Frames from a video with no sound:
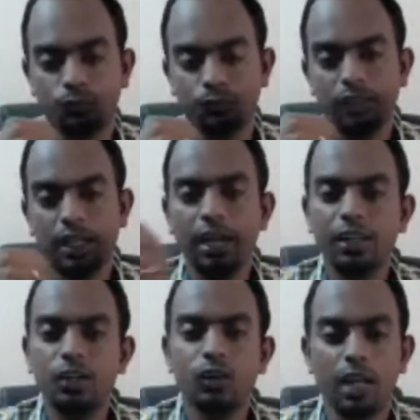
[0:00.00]
And in
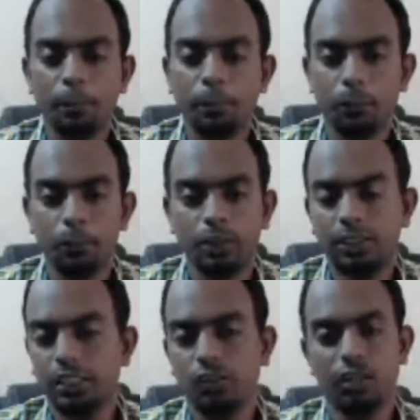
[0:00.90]
your laptop, let's take
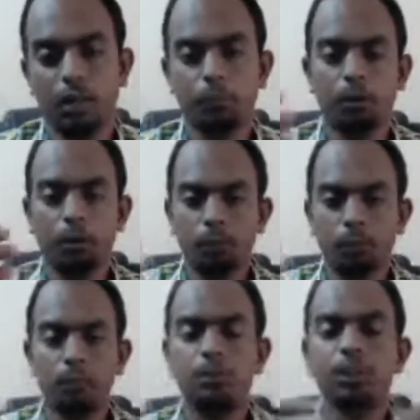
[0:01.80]
your laptop
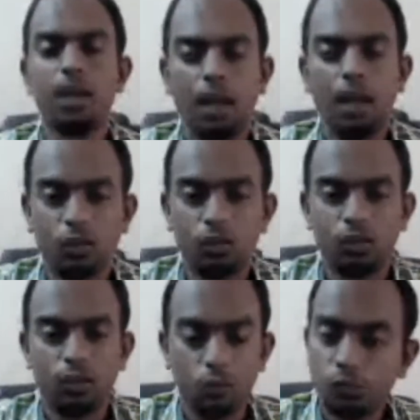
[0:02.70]
is around
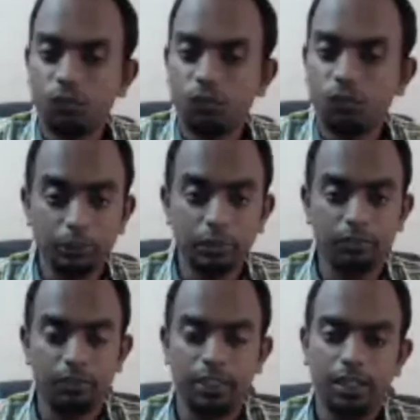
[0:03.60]
250 GB of data,
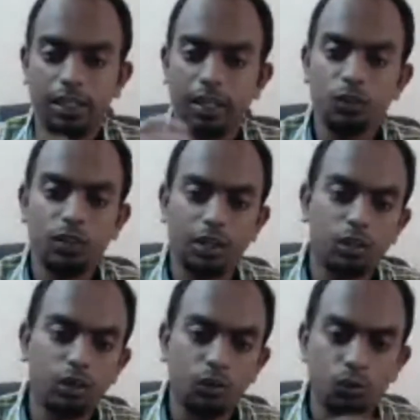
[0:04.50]
and you are trying to
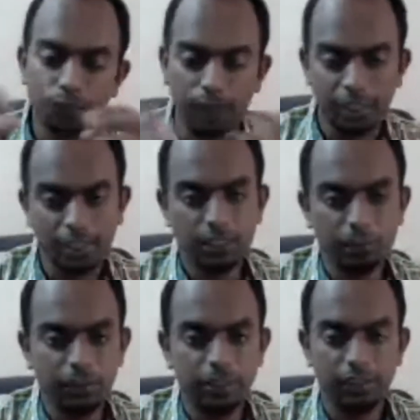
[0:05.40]
download 500
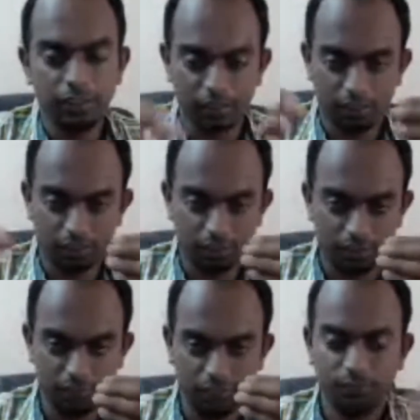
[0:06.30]
GB
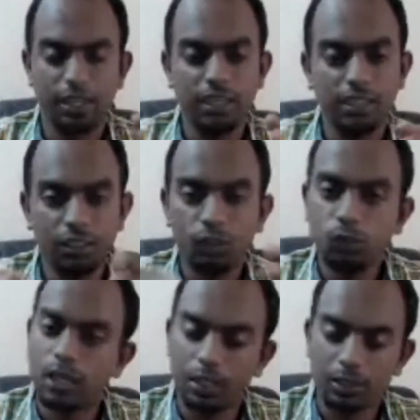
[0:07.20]
file into that
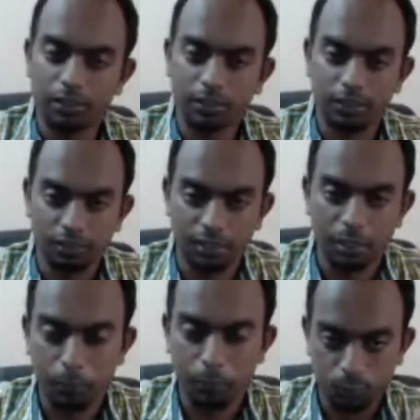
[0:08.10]
laptop.
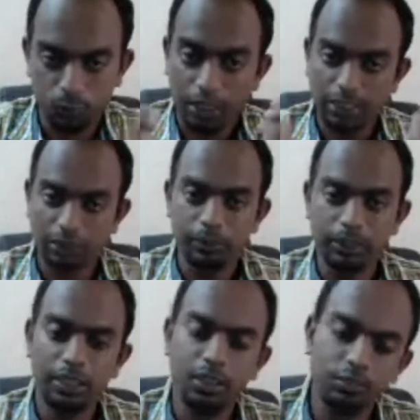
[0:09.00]
So that is big data
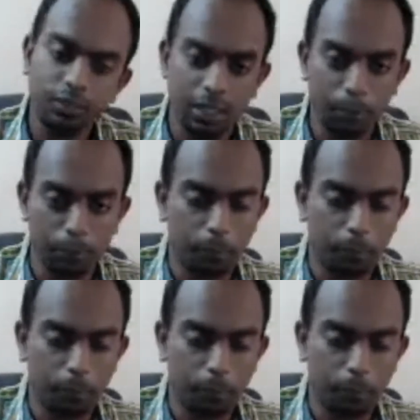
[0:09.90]
for laptop.